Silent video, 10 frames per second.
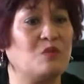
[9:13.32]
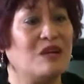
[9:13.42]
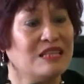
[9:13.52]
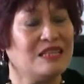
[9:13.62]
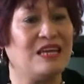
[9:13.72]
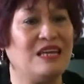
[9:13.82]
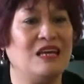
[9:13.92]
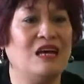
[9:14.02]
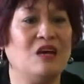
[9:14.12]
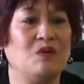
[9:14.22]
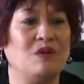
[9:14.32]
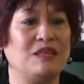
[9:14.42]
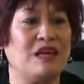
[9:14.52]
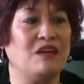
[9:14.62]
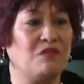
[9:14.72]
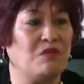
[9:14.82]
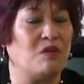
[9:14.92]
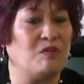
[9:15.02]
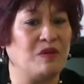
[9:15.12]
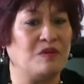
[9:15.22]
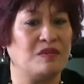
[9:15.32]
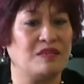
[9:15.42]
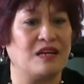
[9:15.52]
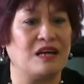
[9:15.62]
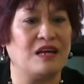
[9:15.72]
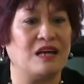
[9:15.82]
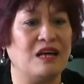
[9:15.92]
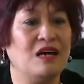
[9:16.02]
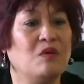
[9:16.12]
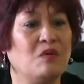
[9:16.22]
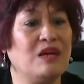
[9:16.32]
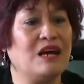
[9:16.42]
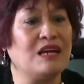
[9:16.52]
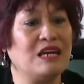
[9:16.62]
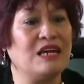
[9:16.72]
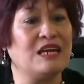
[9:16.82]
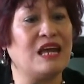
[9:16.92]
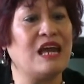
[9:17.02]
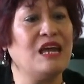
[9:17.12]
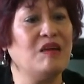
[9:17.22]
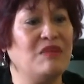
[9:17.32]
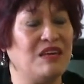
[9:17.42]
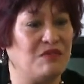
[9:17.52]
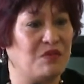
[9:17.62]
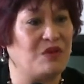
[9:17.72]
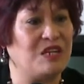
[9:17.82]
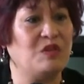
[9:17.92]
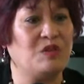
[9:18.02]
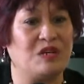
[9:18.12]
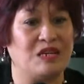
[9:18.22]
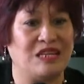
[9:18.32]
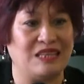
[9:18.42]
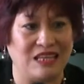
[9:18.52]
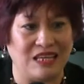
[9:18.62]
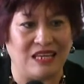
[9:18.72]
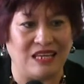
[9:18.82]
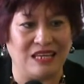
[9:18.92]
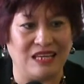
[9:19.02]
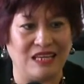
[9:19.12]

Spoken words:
is one thing we thank for, because we are here aiming for eternity.